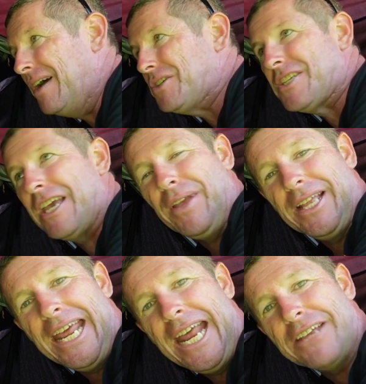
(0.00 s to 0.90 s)
just giving it
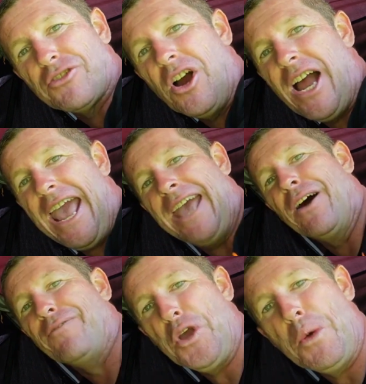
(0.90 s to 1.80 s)
an air dry, and
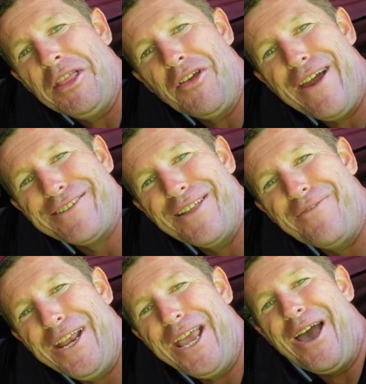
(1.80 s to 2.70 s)
I'm filming the rest of the
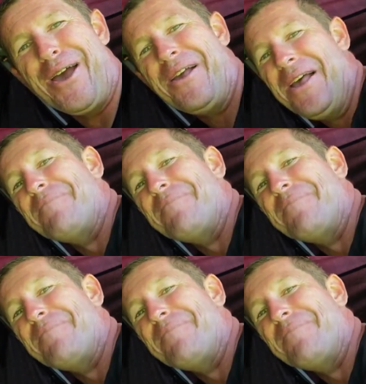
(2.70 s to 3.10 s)
video